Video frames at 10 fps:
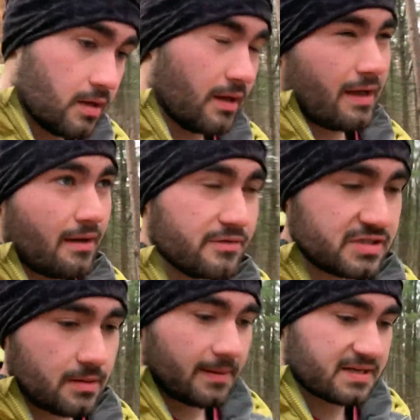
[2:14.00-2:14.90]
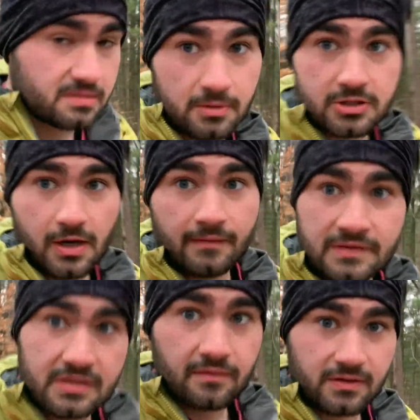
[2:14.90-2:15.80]
I was gonna pack some
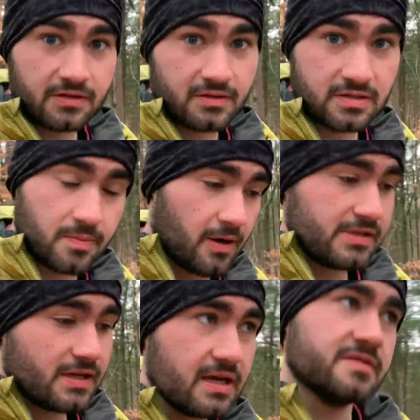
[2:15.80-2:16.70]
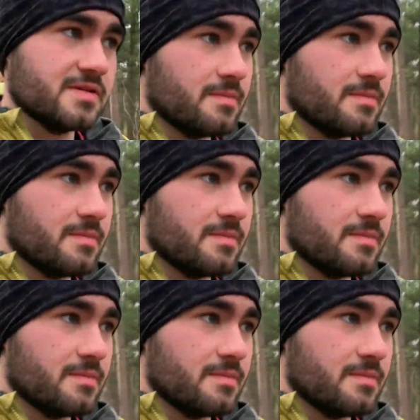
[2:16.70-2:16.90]
bushcrafting stuff because I was gonna surprise you guys with